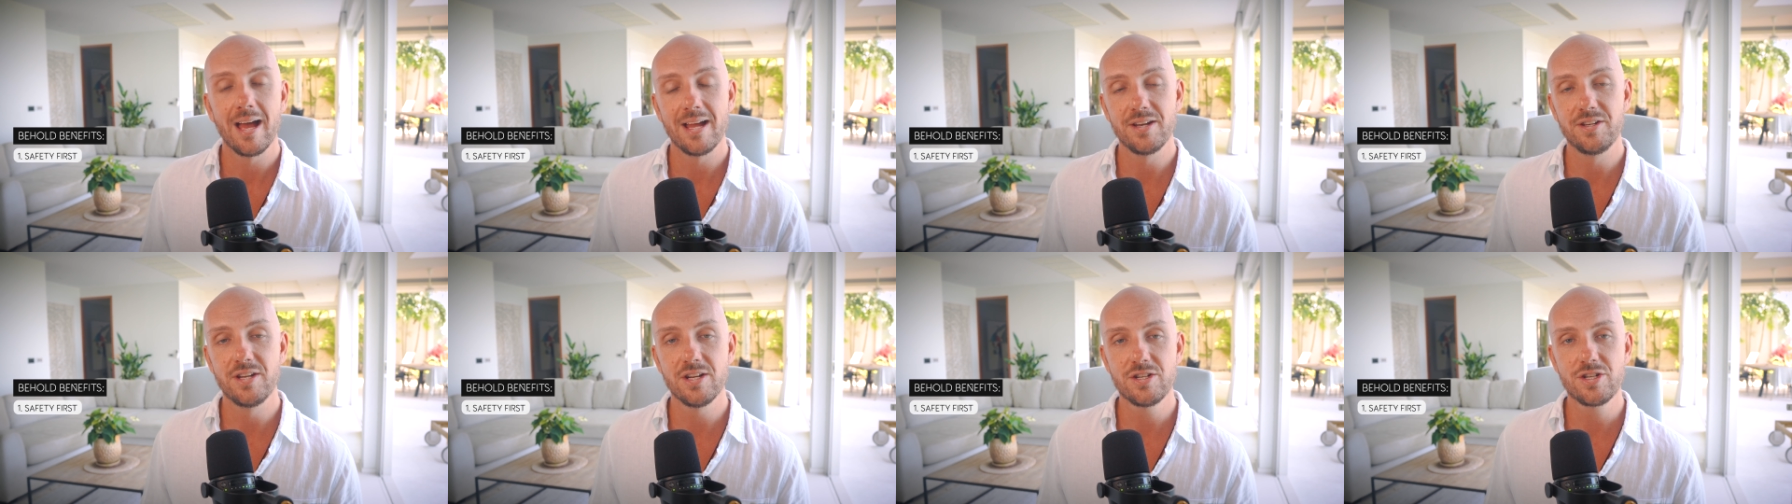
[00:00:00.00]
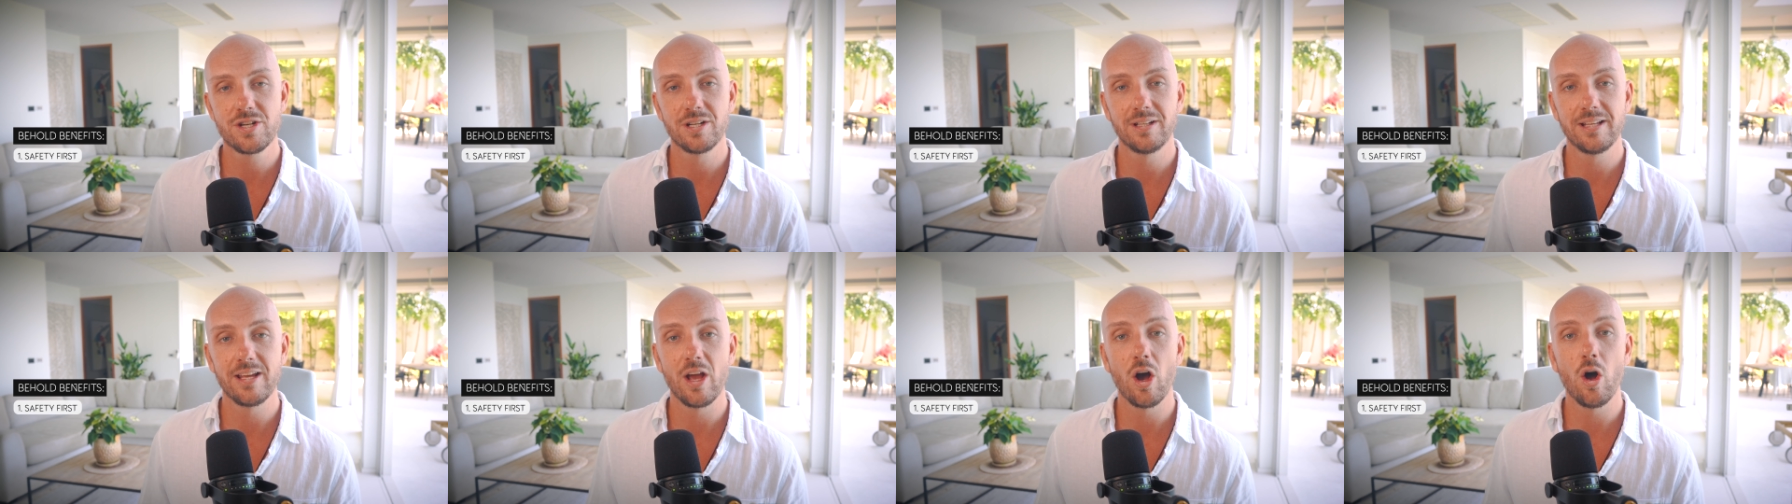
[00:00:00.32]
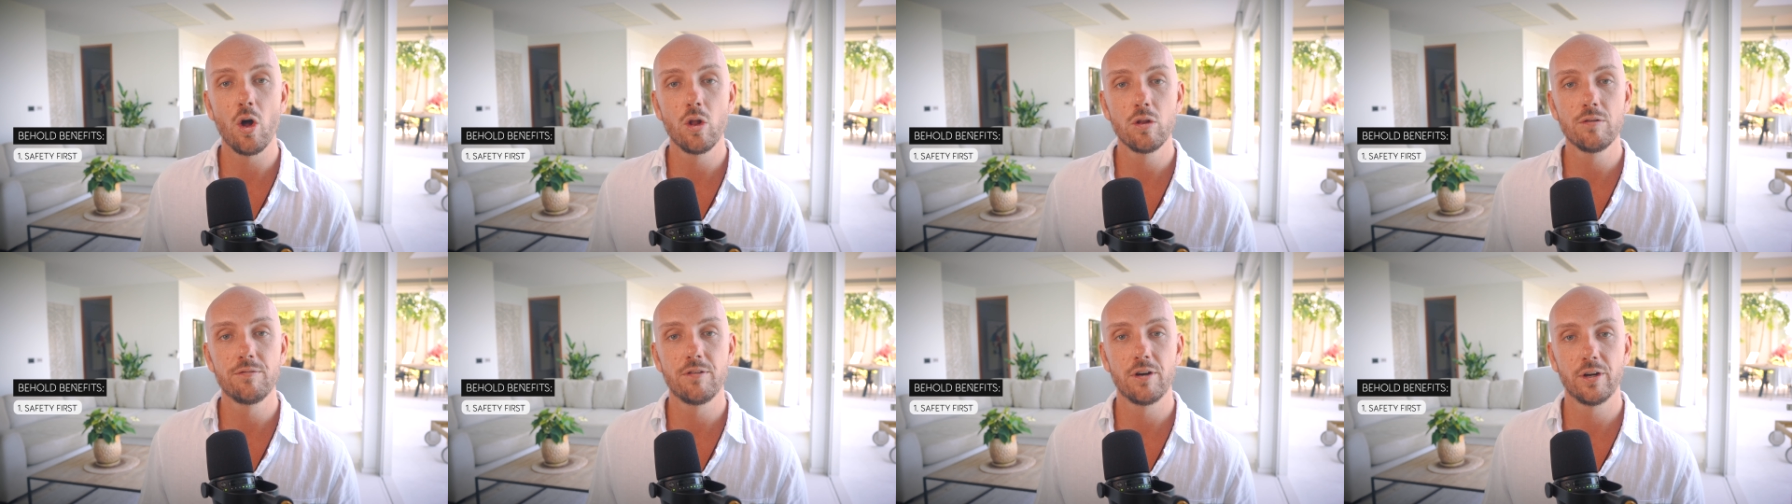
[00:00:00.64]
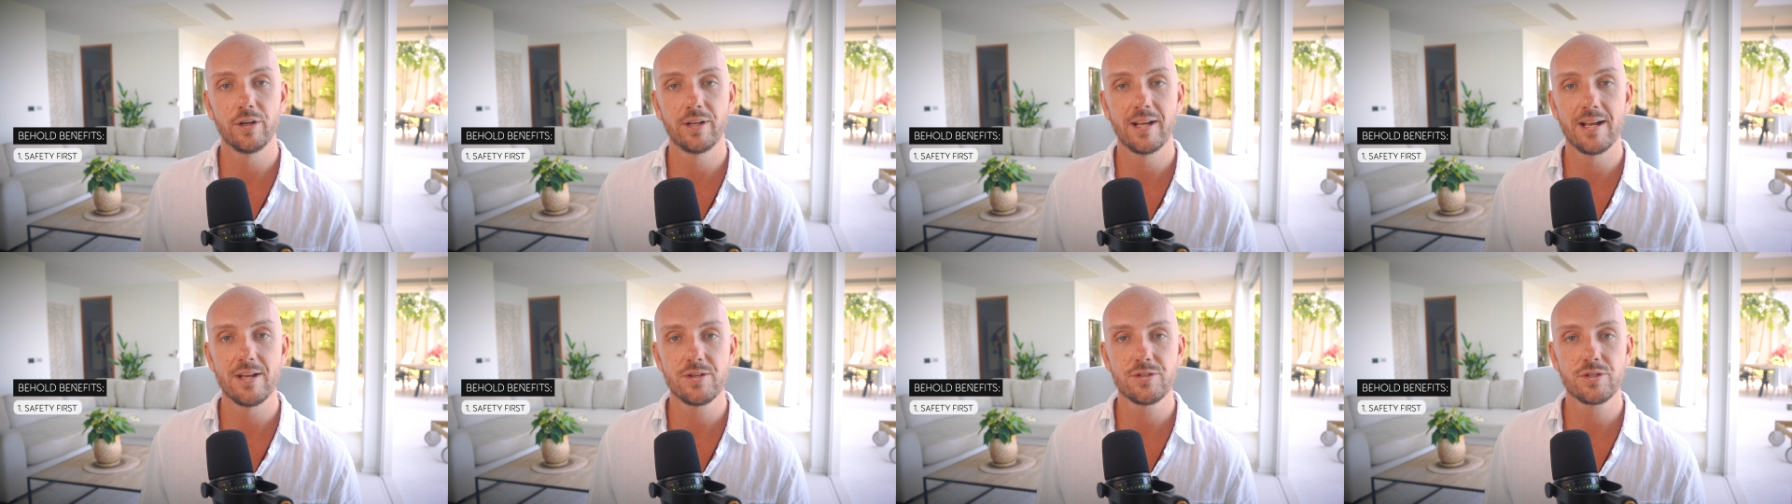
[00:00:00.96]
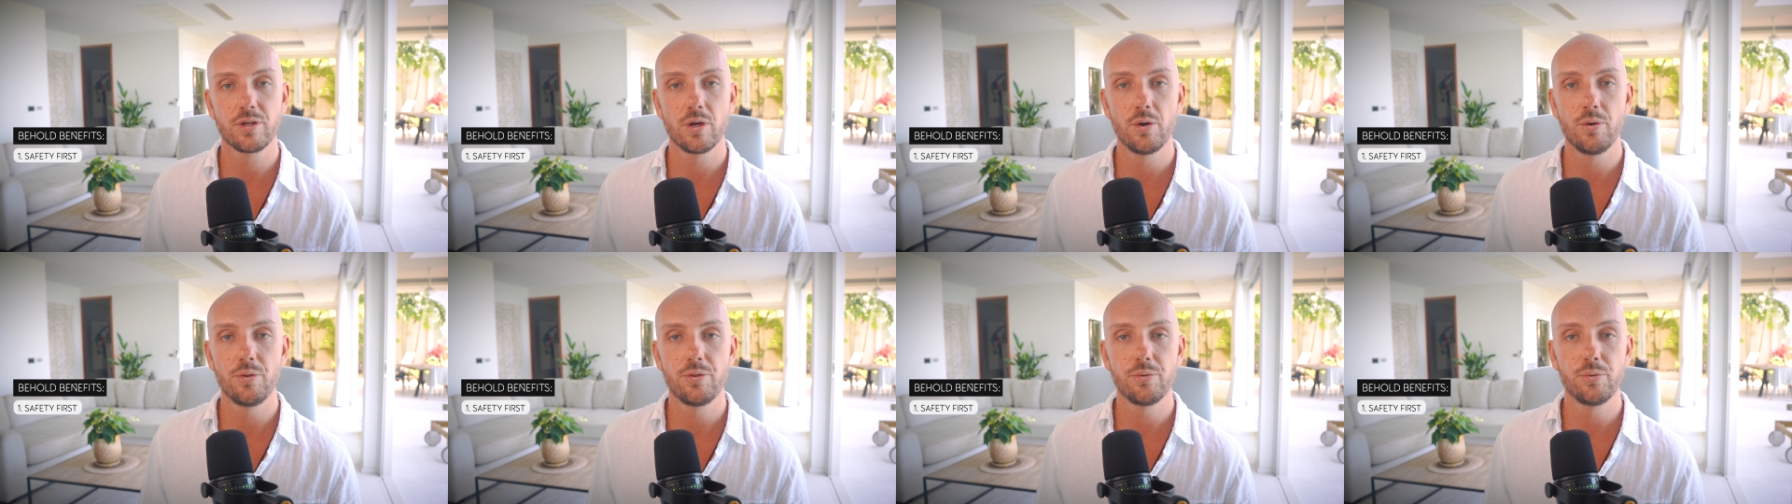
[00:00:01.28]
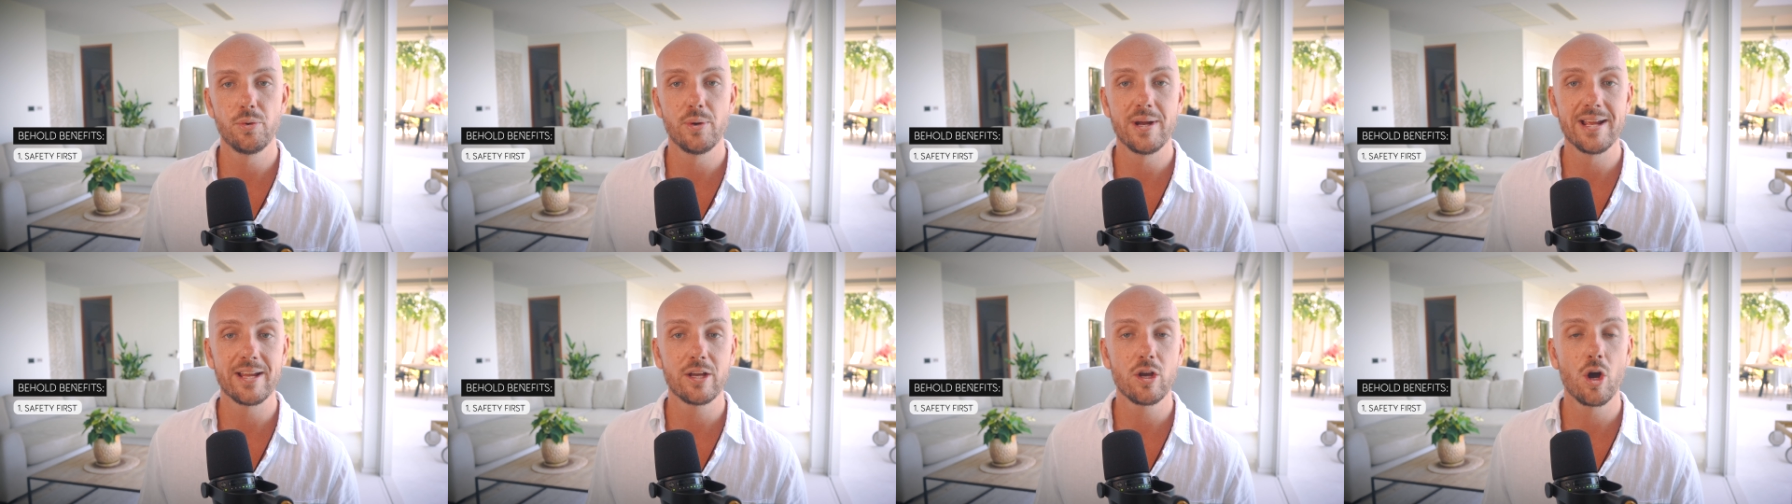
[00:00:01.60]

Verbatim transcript: Additionally, all of our guests go through a